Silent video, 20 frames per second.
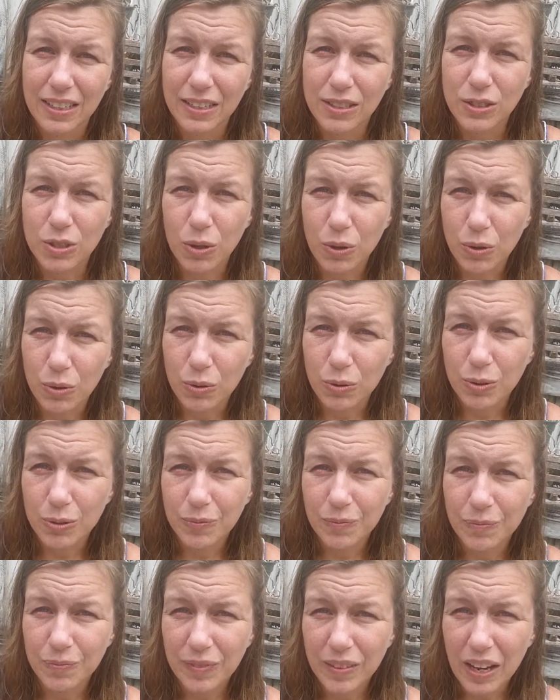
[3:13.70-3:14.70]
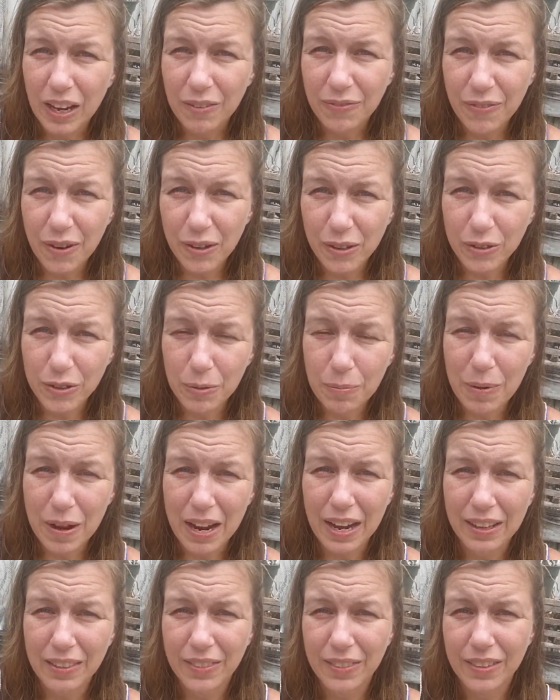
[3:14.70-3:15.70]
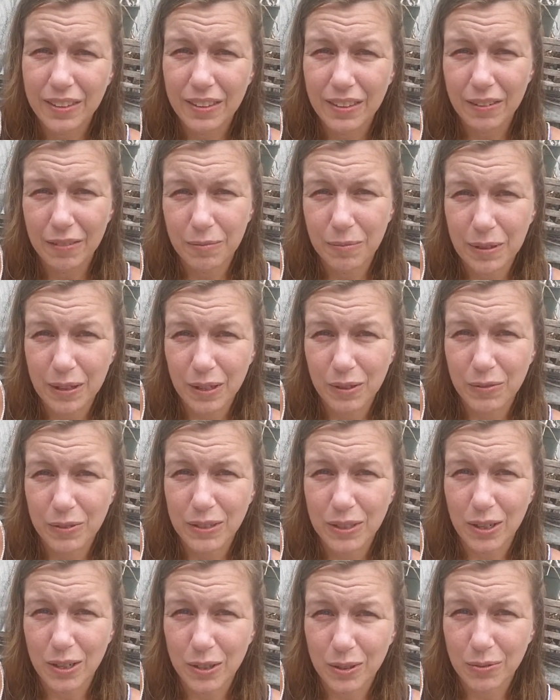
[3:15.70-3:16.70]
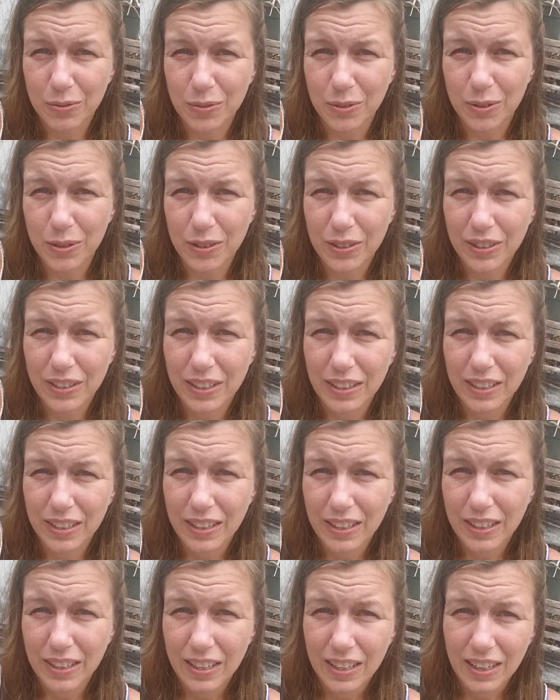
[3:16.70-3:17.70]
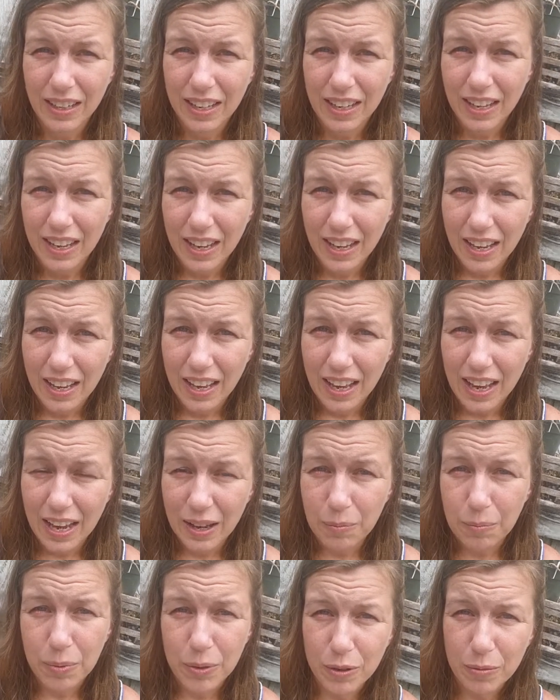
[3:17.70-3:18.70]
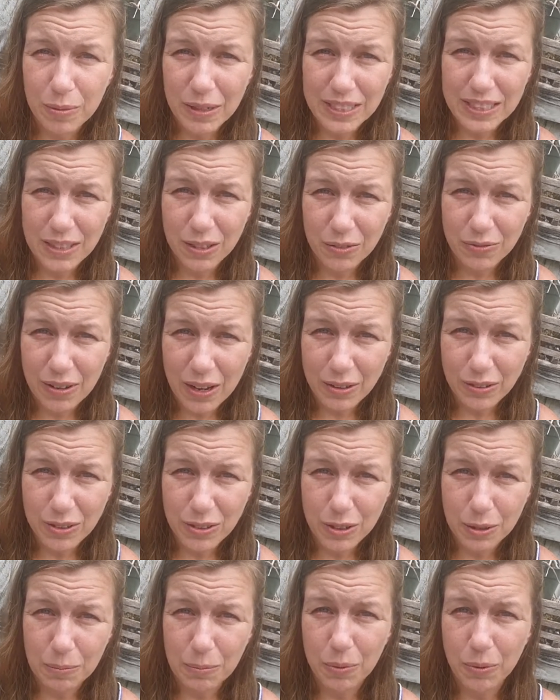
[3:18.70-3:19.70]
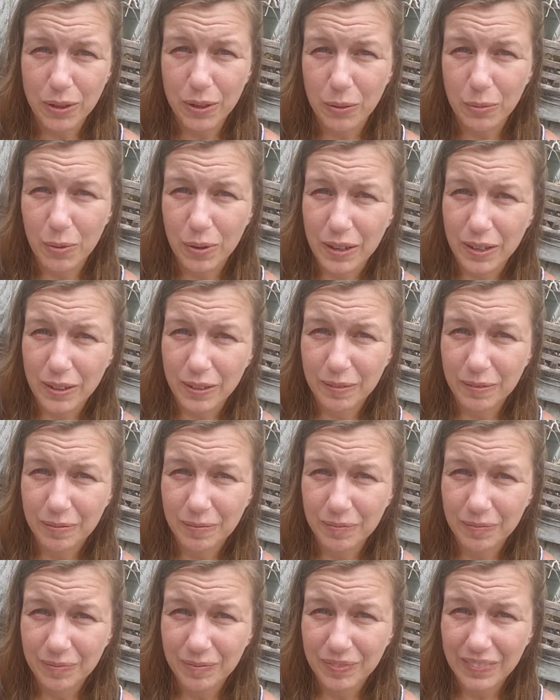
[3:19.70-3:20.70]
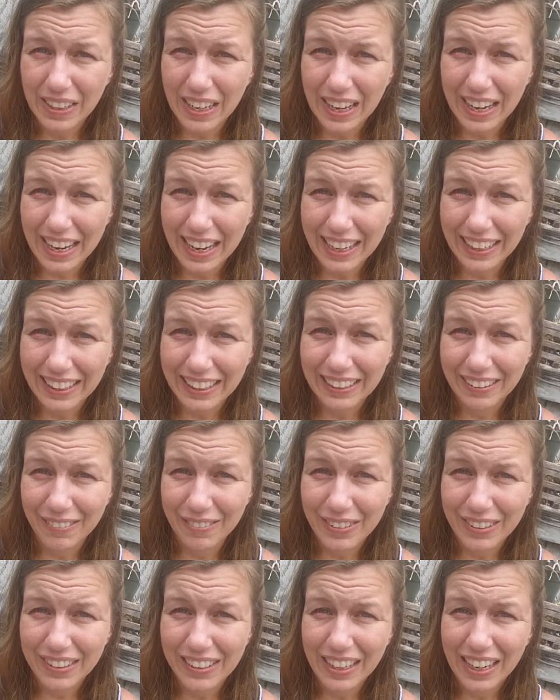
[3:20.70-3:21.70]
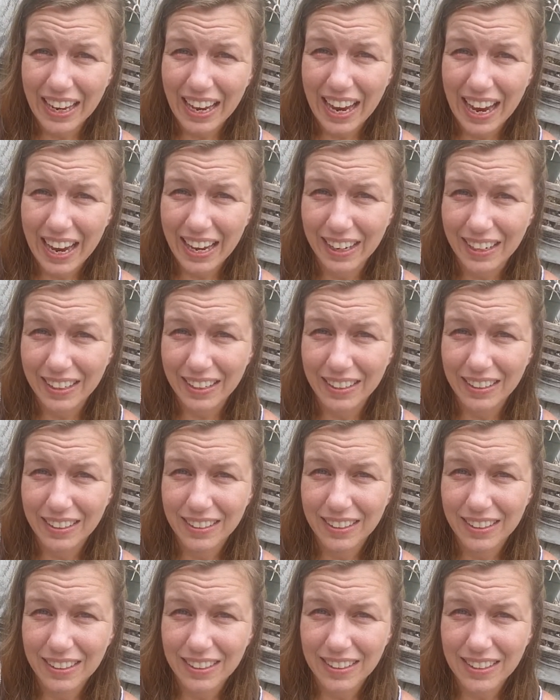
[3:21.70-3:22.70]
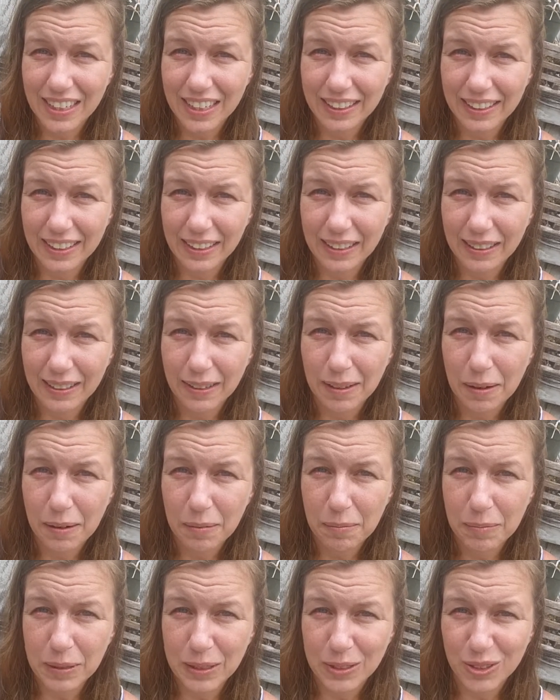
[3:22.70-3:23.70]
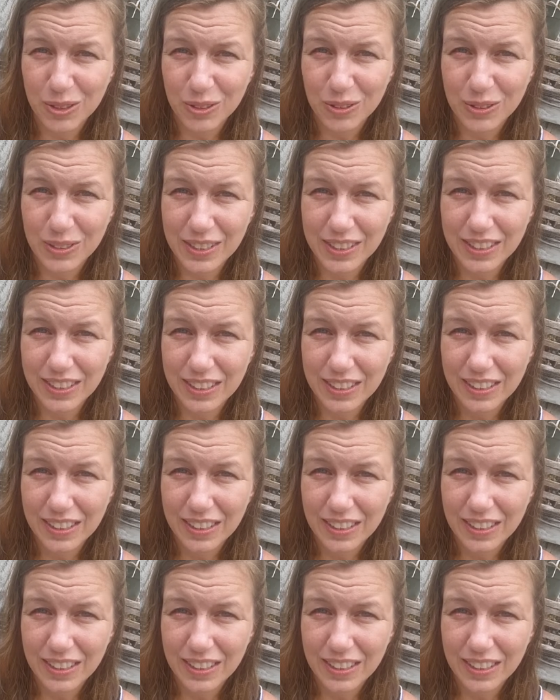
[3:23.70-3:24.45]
So I followed the path of being a photographer and burned myself out to the point where I even hated taking pictures.